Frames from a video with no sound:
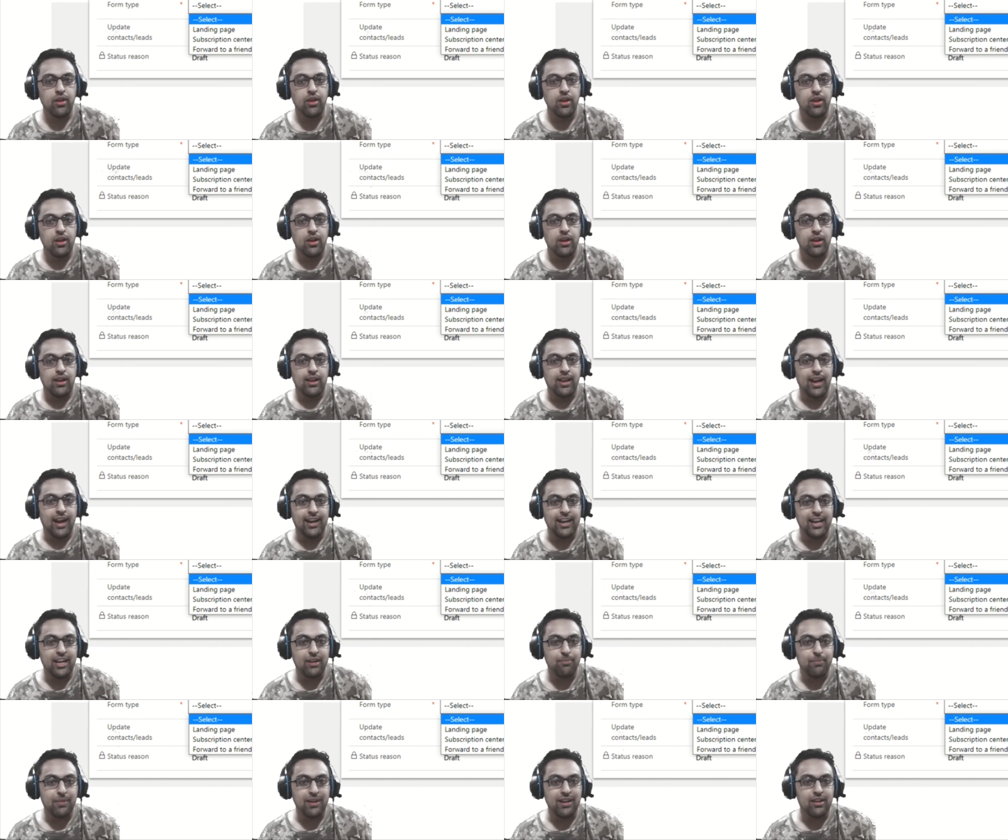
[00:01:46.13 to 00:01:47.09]

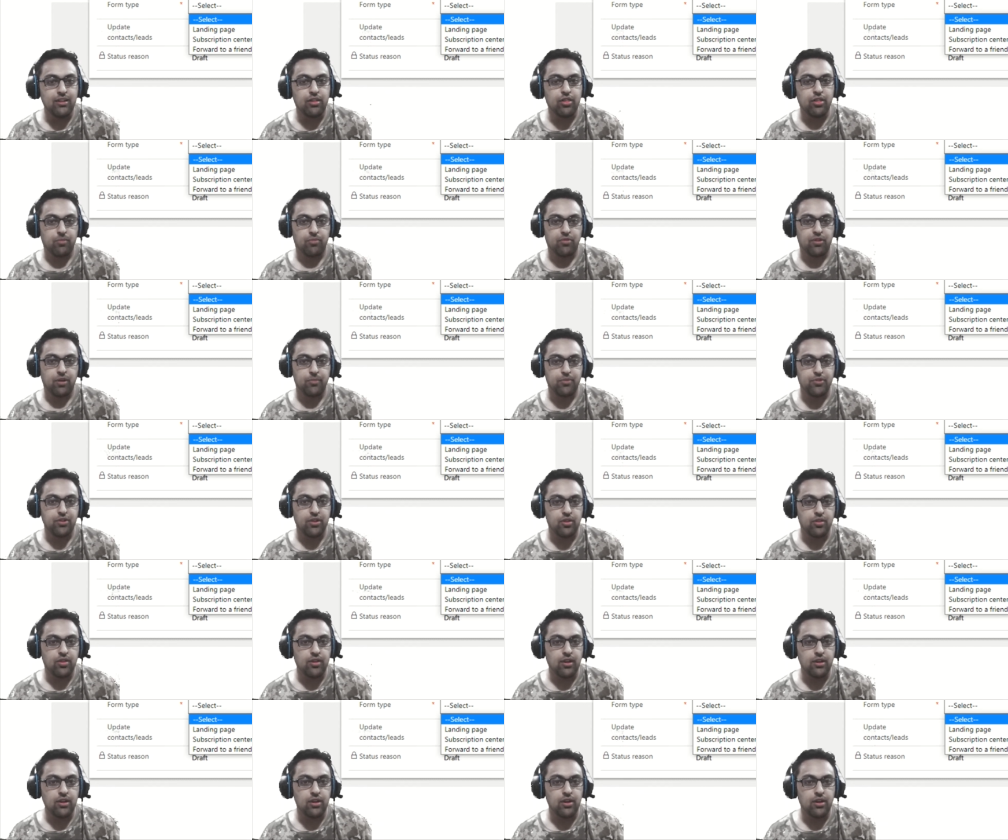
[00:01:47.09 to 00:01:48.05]
landing page, subscription
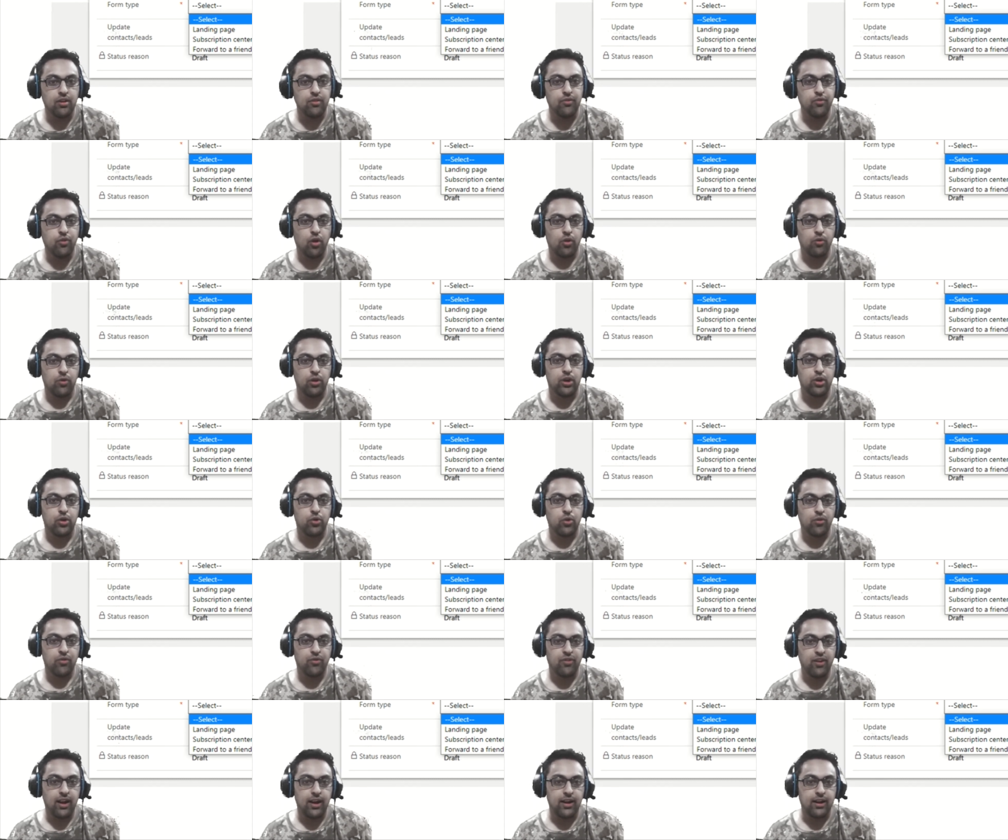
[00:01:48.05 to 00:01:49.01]
center, forward to a
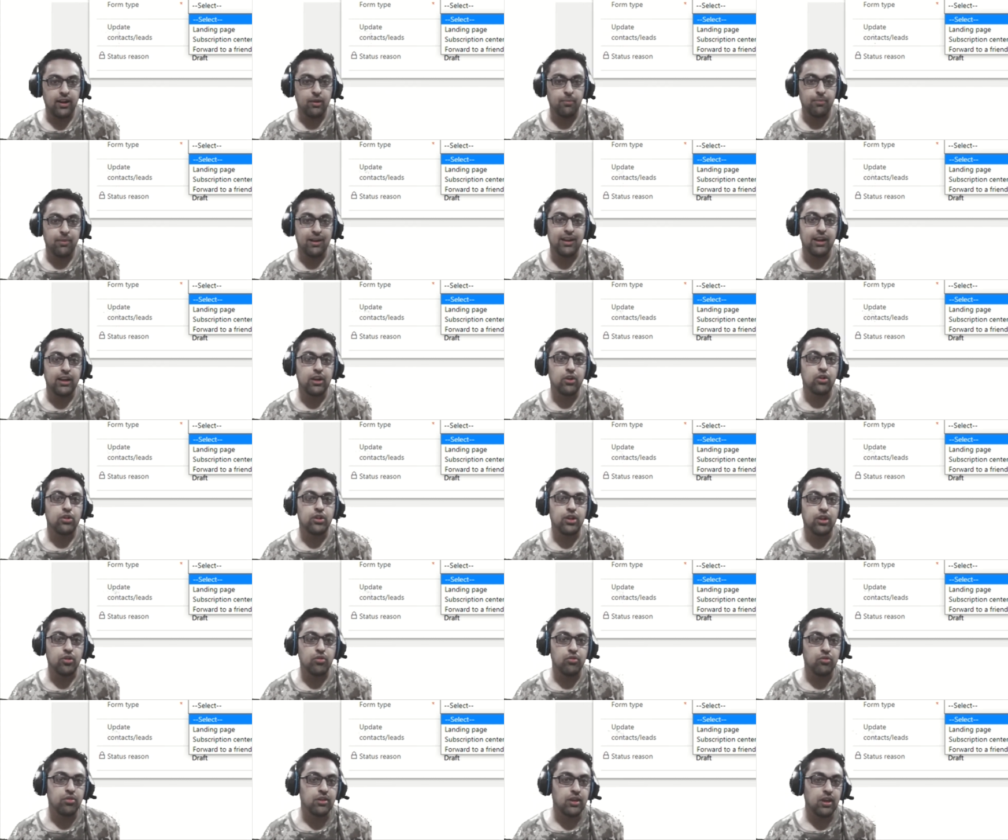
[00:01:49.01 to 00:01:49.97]
friend. Depending on the
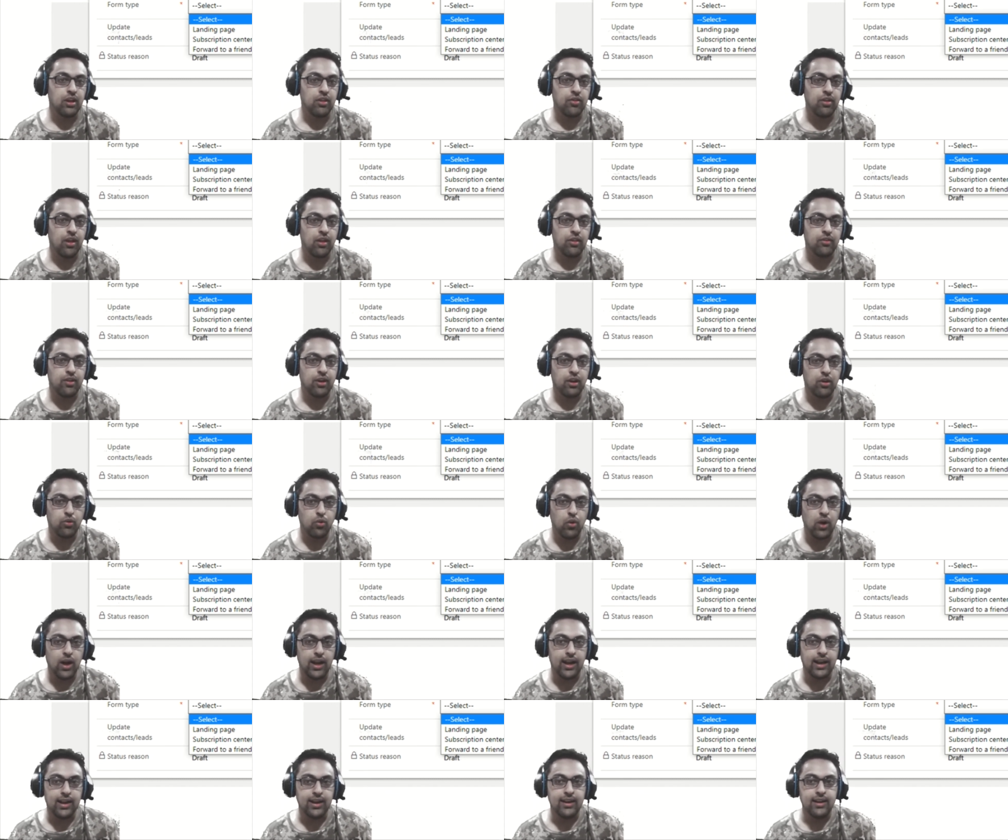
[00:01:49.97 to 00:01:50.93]
use case as
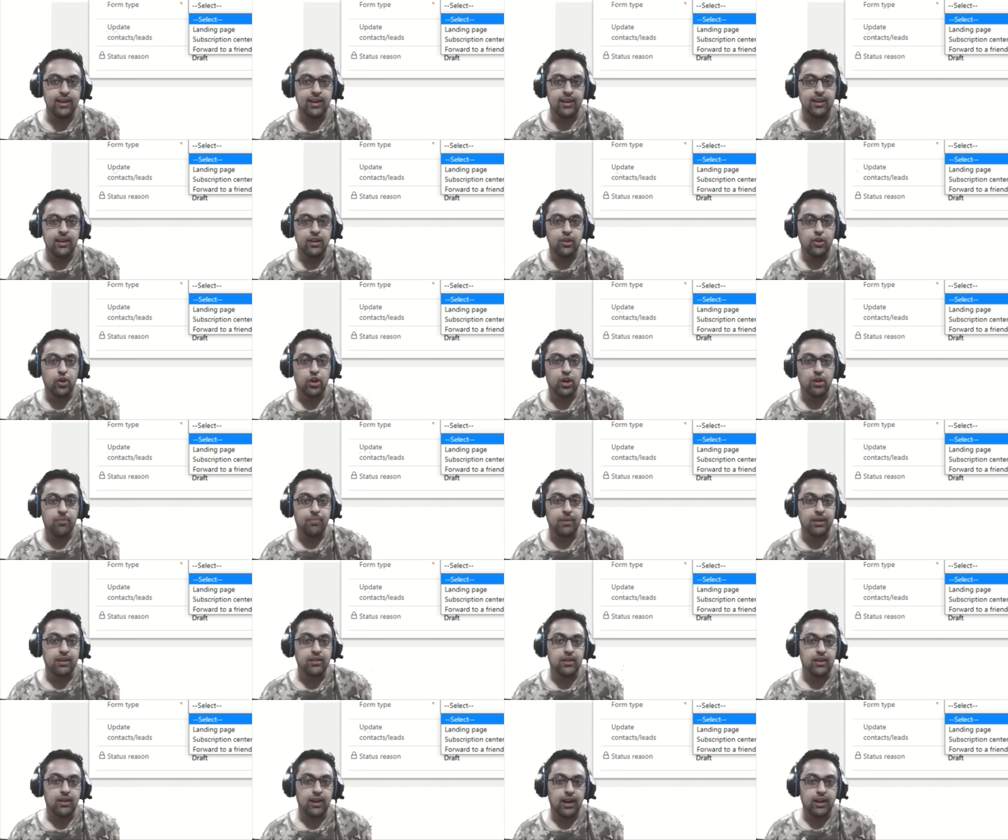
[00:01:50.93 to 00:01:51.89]
required, you can pick
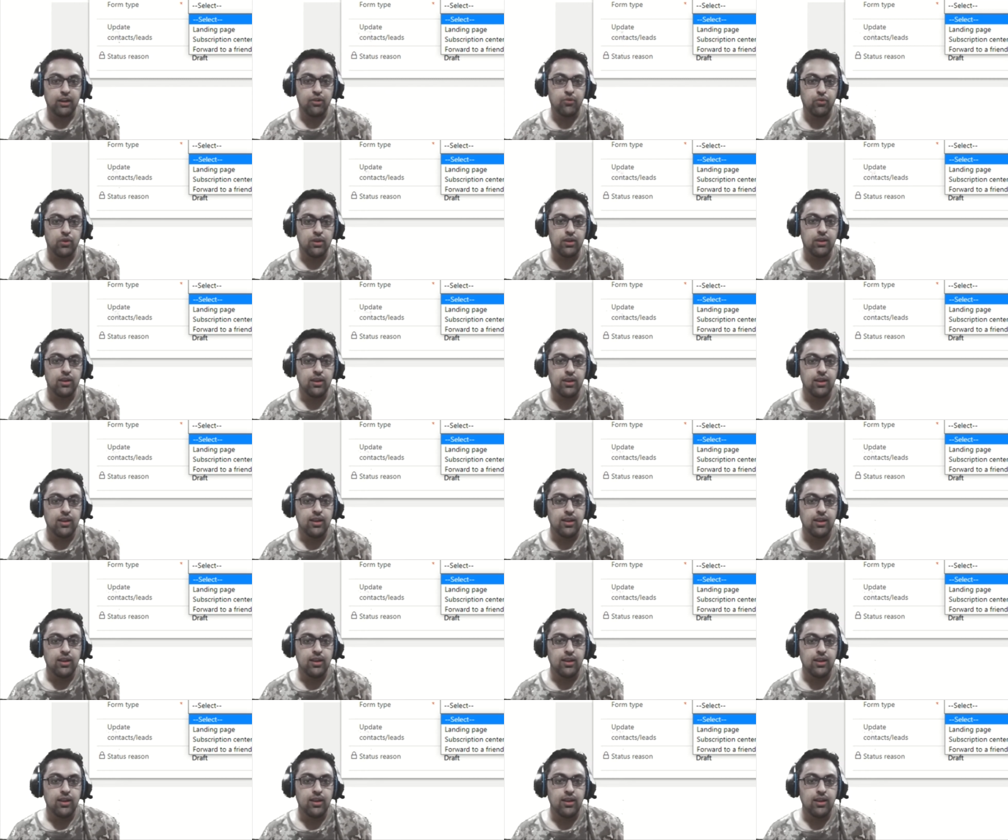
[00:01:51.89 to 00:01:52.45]
the right one.